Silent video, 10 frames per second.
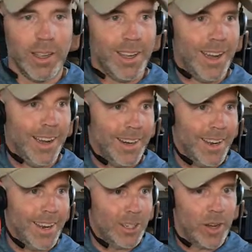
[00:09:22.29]

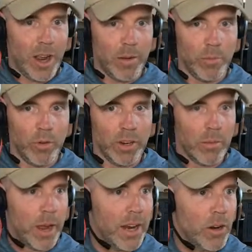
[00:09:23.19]
Okay, so now I'm moving
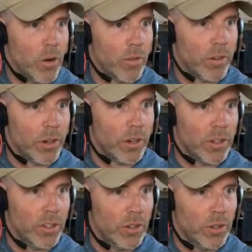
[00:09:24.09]
back over
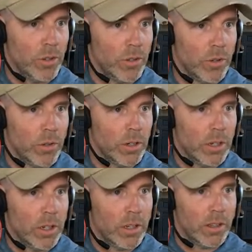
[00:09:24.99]
to
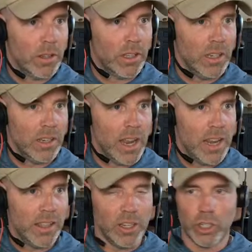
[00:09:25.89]
the
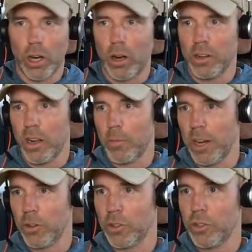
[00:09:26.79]
daily chart on
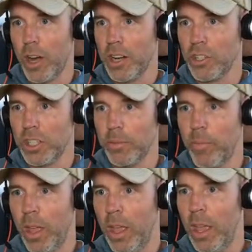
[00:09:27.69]
MicroStrategy.
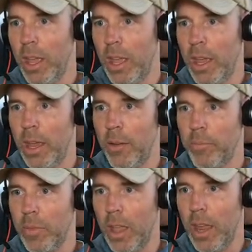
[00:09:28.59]

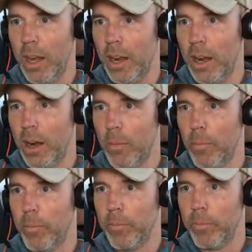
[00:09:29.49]
And
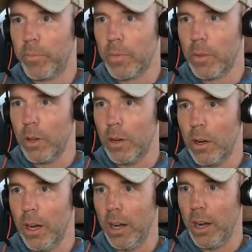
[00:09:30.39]
here,
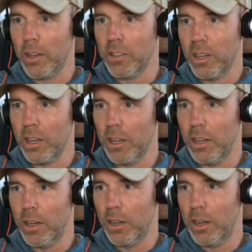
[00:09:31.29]
hang on a second
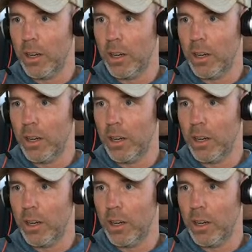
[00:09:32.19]
here.